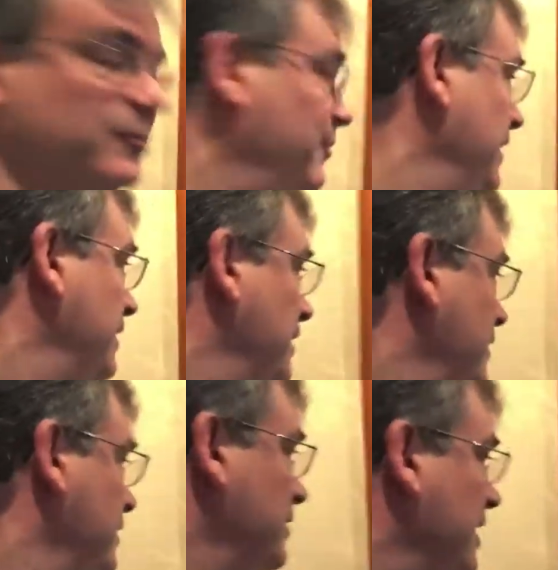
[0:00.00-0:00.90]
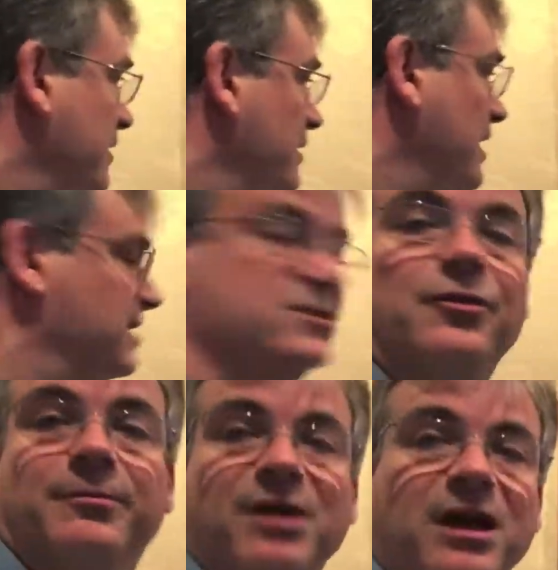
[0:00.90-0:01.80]
would be, as
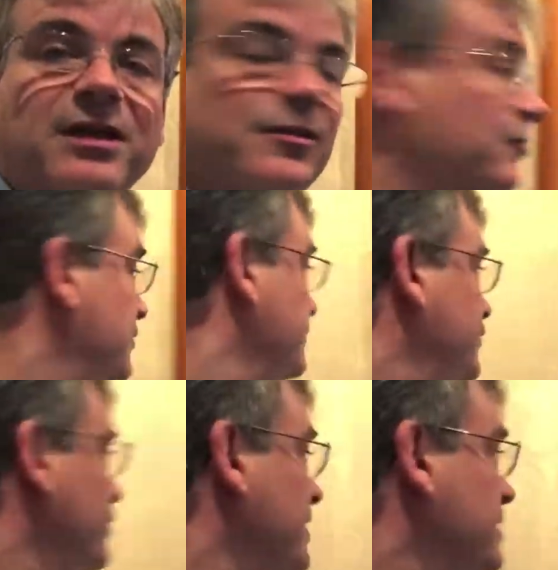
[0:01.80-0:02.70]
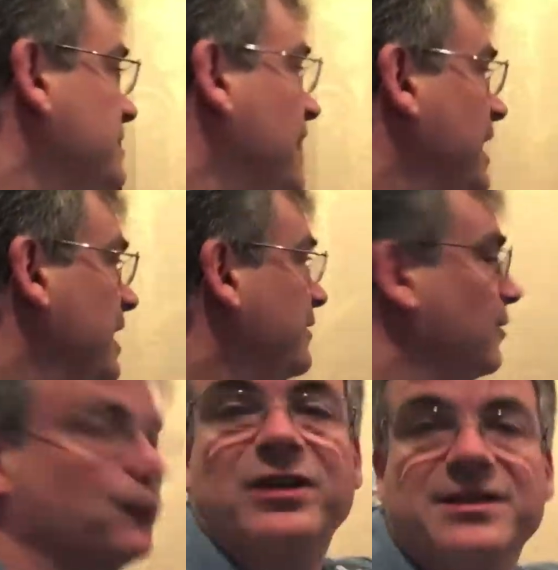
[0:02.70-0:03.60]
noted by the Christmas trees and there
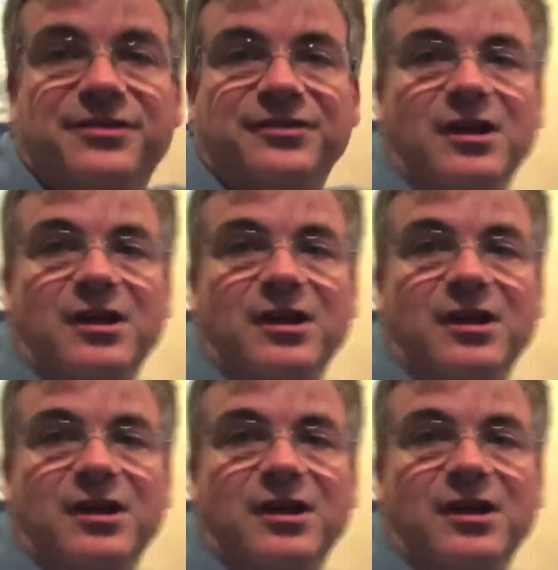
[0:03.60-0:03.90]
are wreaths